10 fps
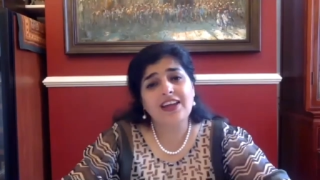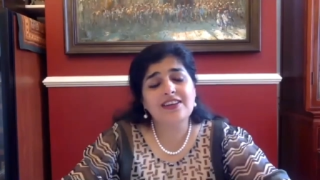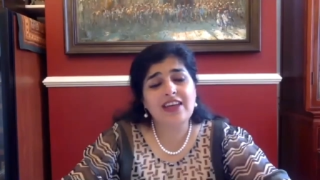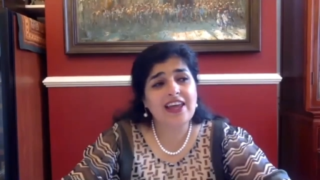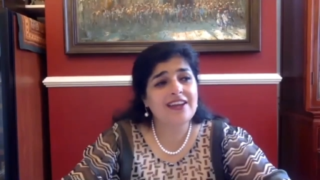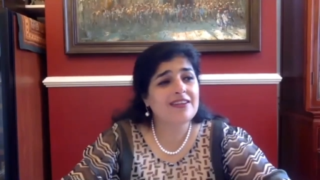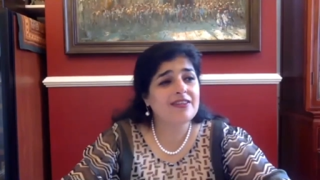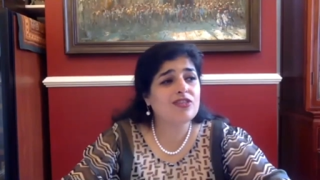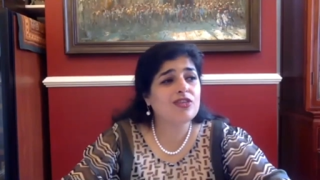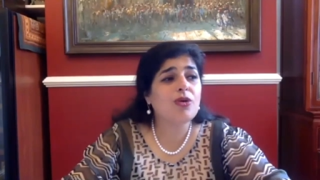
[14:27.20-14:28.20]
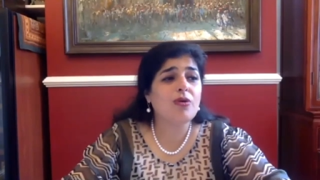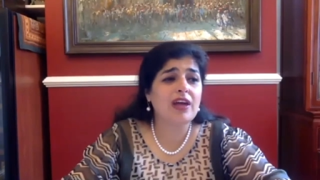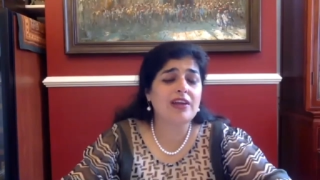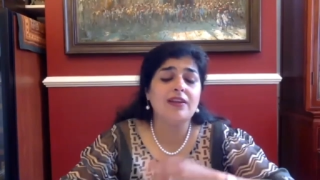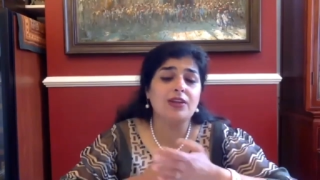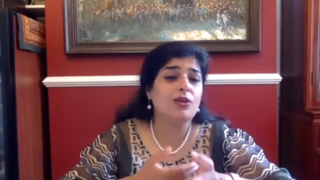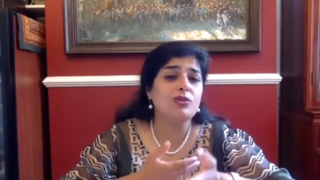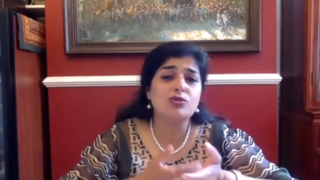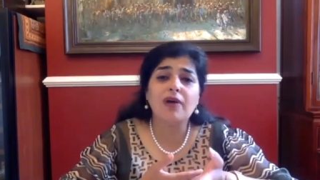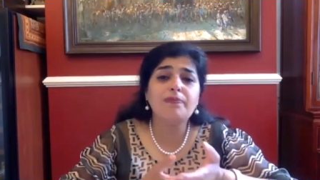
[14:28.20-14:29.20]
and and so you know
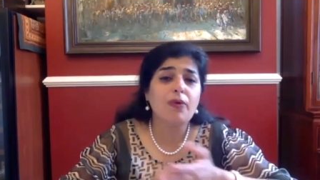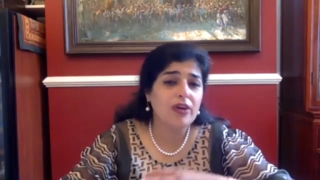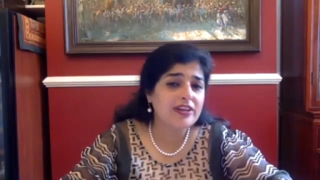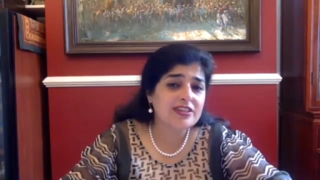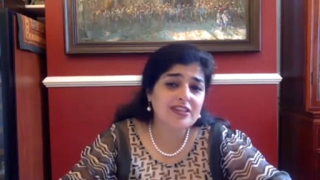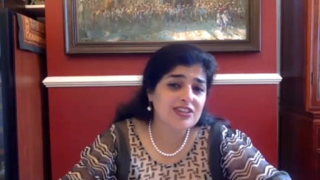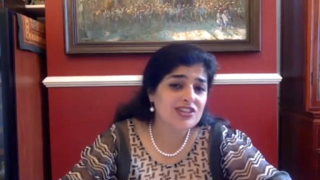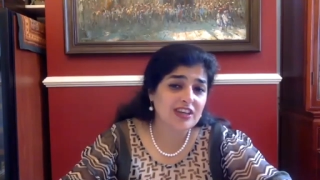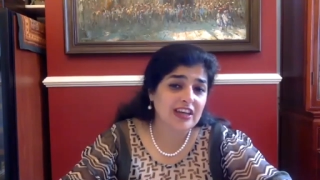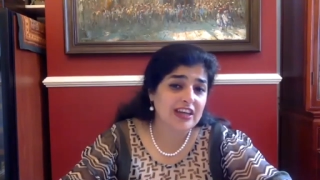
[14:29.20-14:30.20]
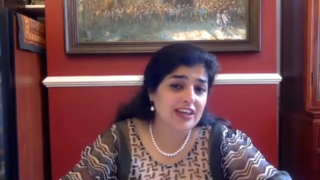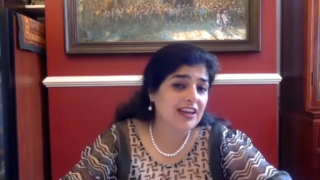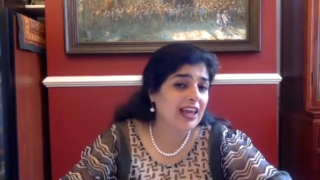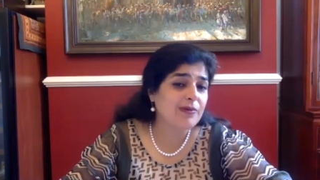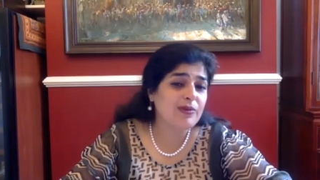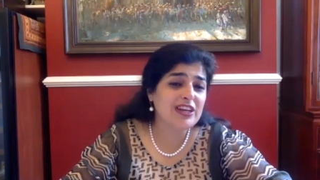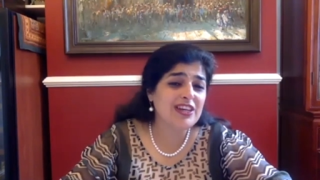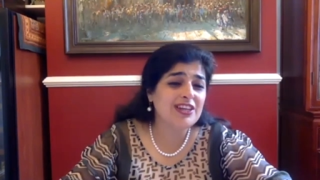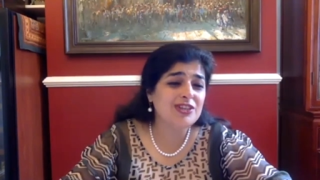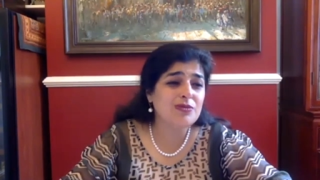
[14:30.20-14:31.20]
to our point initially like we
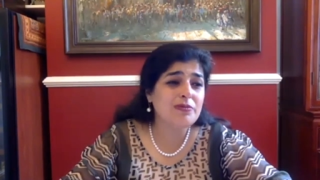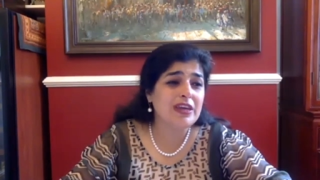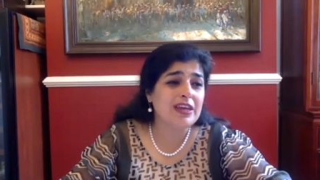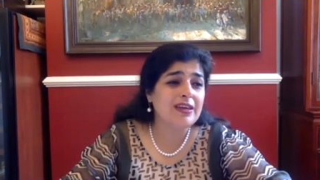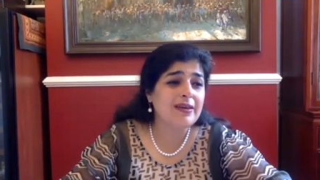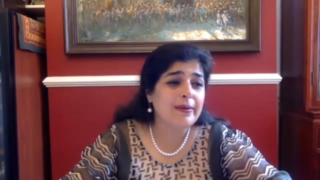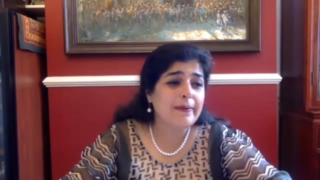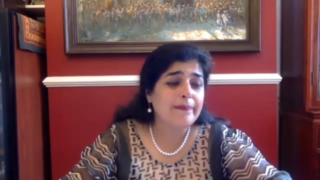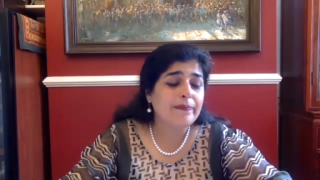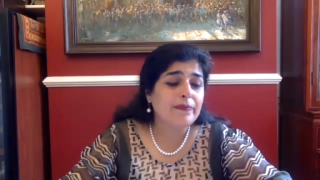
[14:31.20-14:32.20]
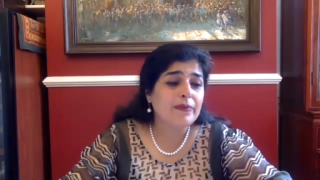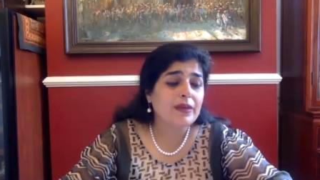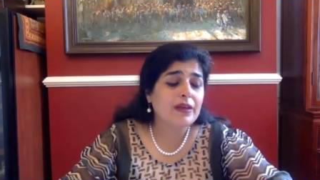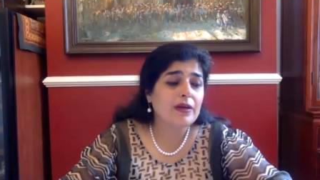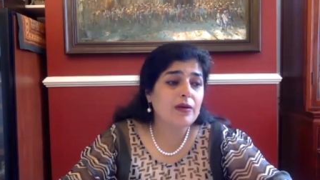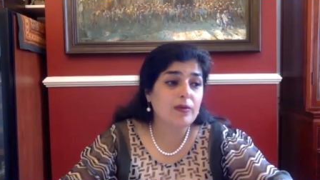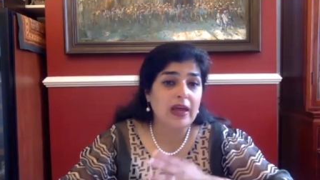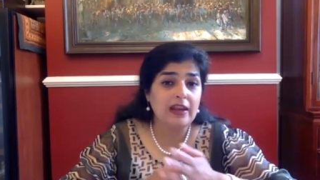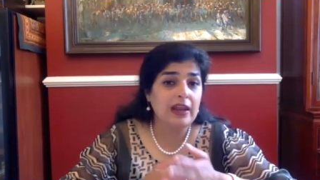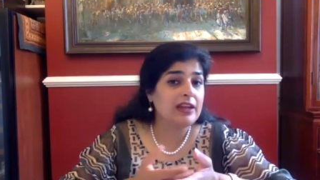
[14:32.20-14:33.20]
need to be
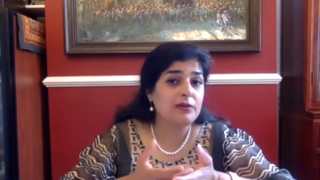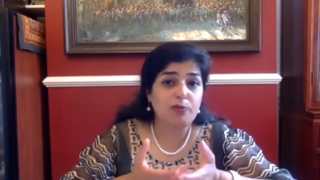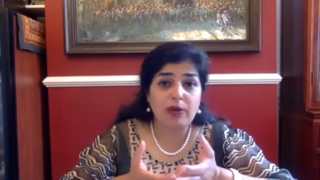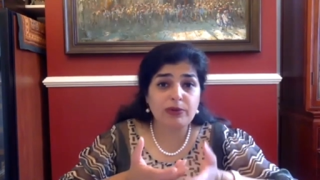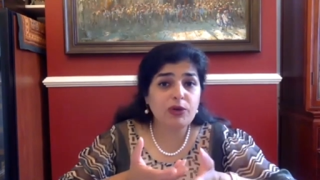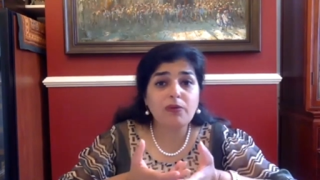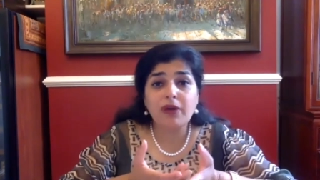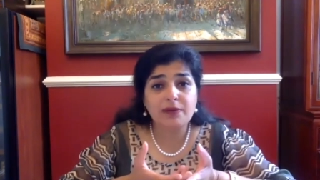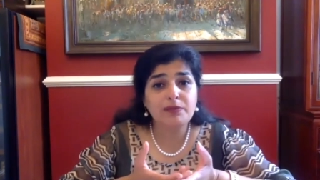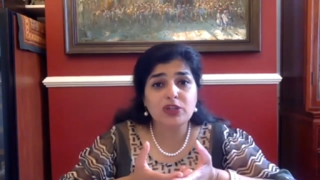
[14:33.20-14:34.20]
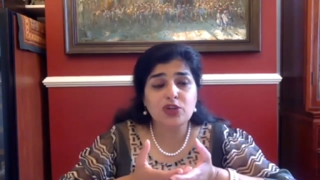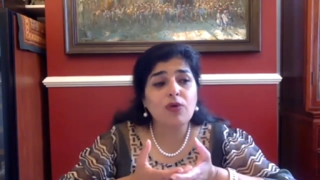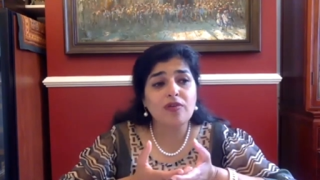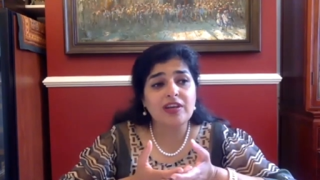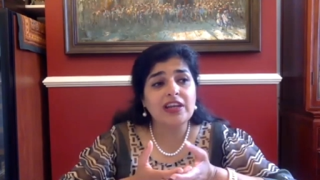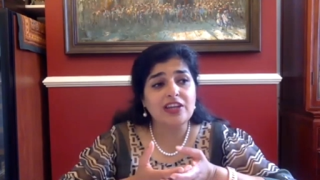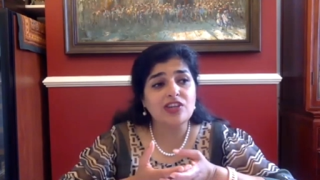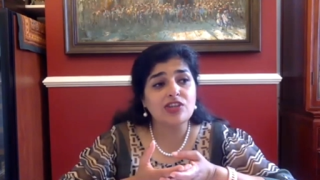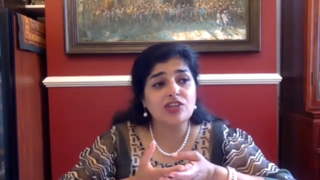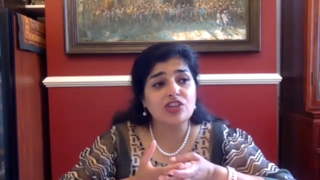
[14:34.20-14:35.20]
and, and when we talk about a mature
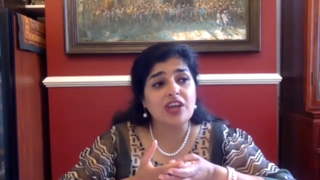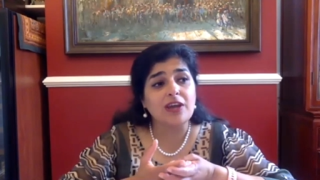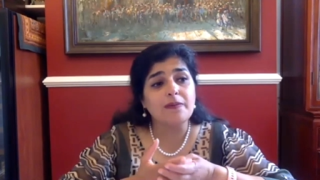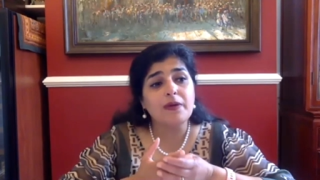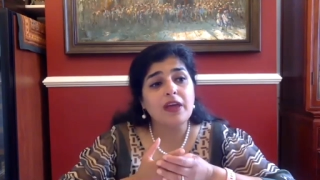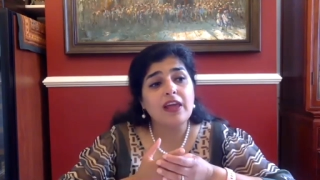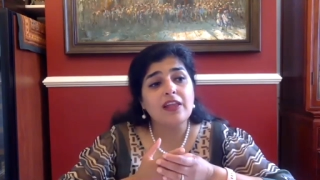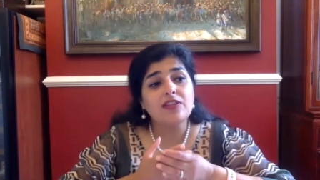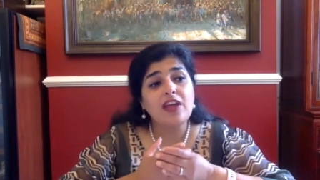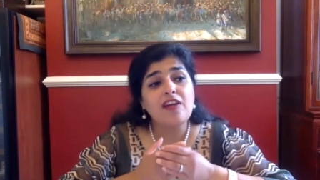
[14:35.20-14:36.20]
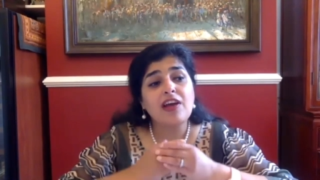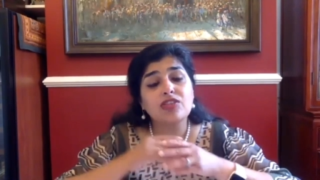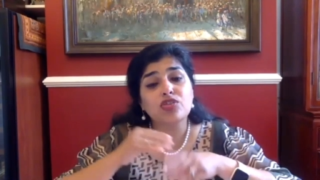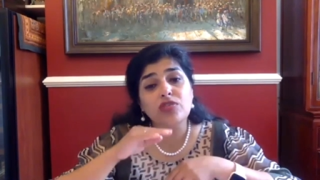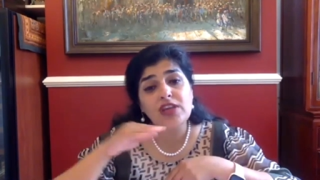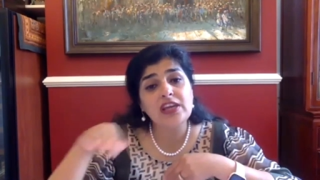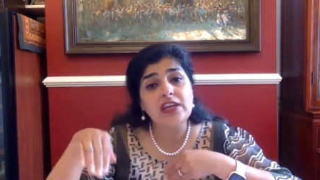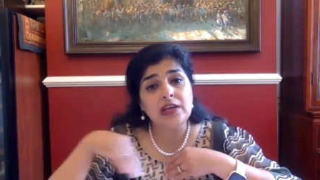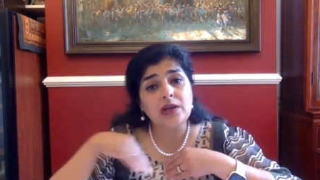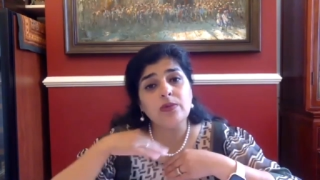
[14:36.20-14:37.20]
relationship, there are three
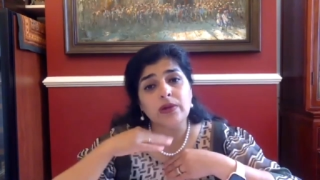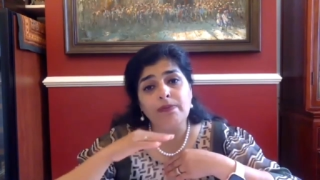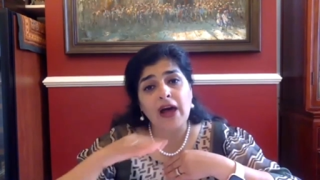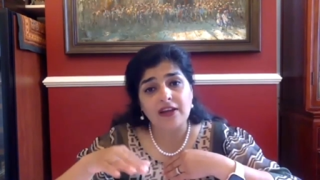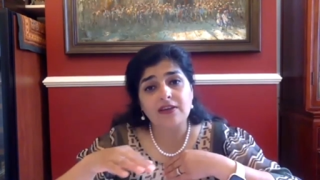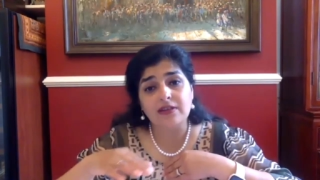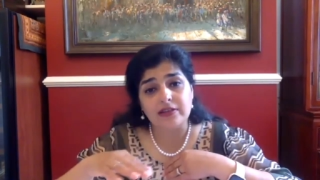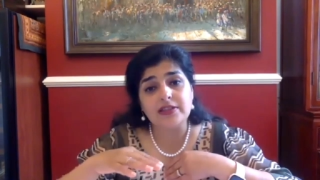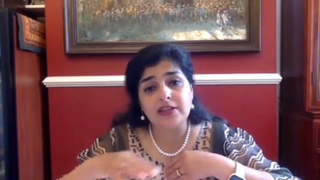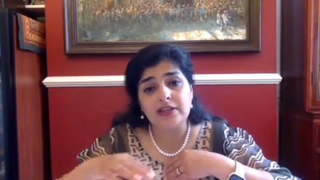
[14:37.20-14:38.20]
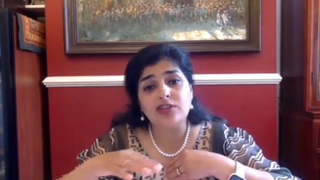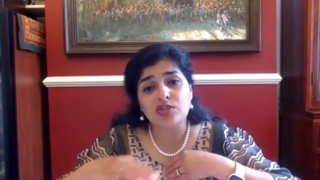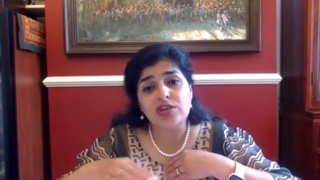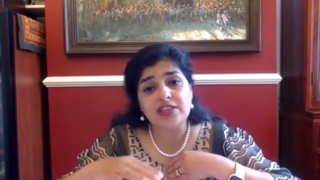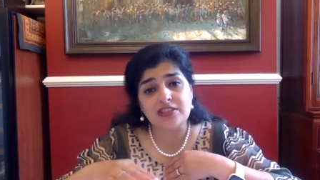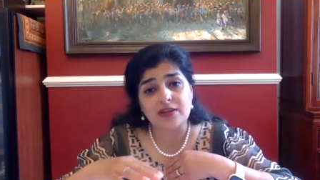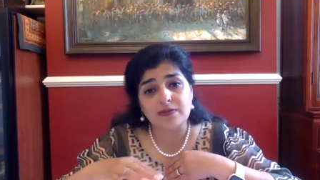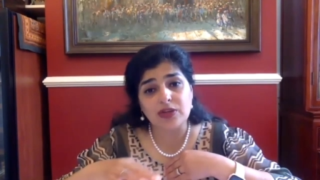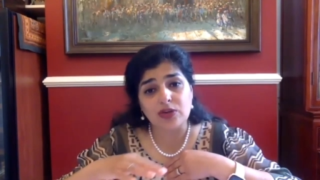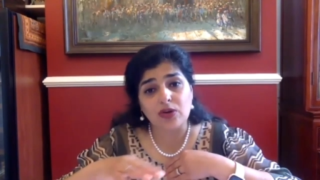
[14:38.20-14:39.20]
equal partners in a threesome.
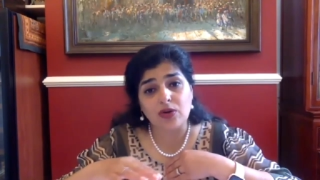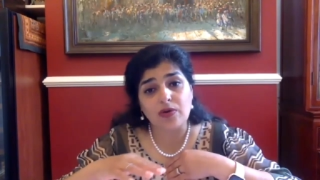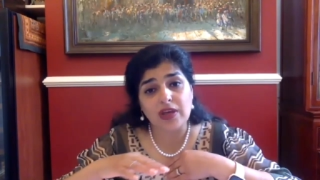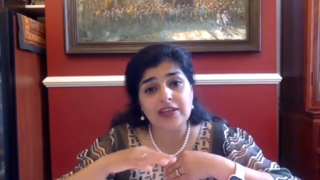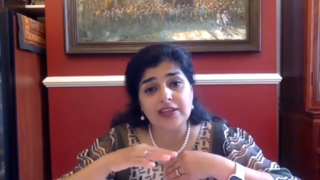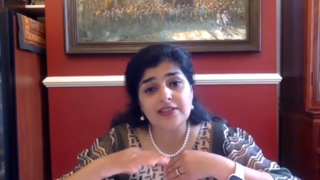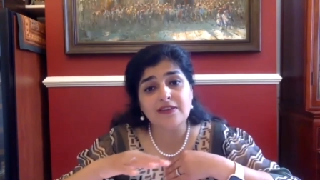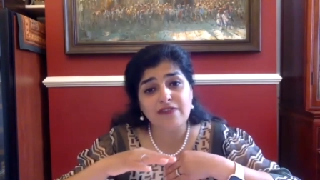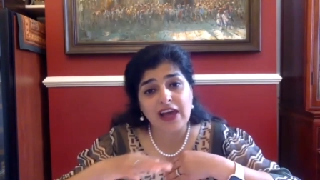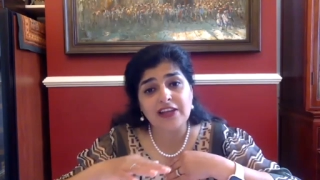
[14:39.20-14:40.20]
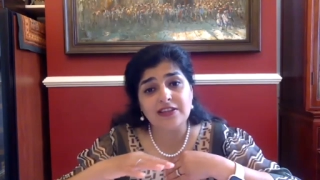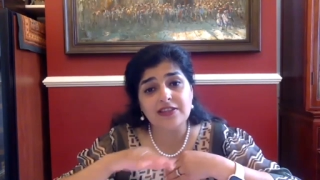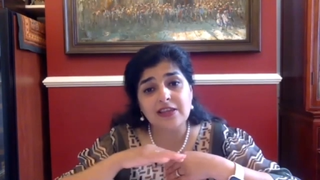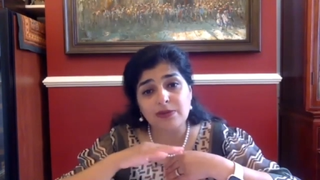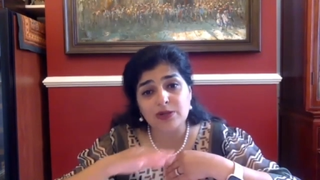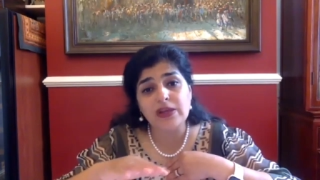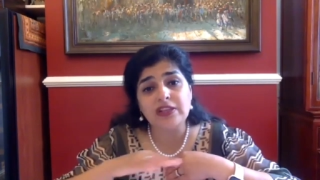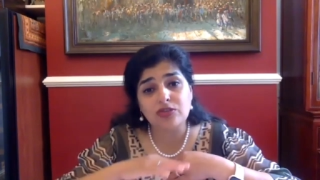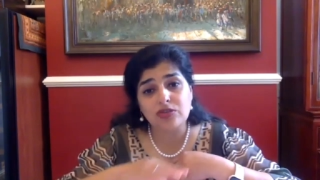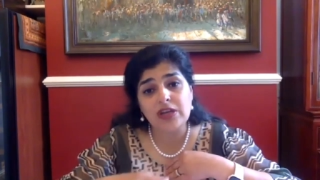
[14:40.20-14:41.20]
You know, it is a fantasy between
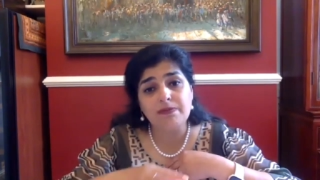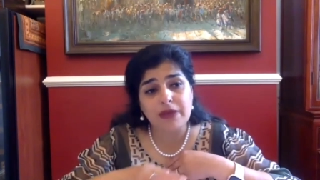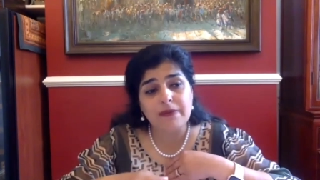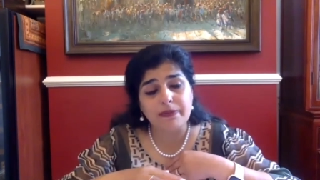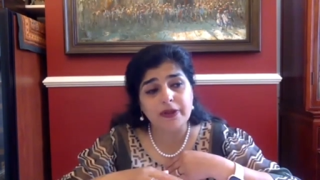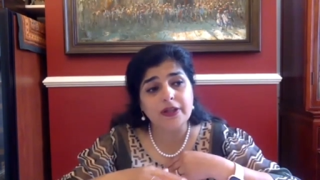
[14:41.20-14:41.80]
three people,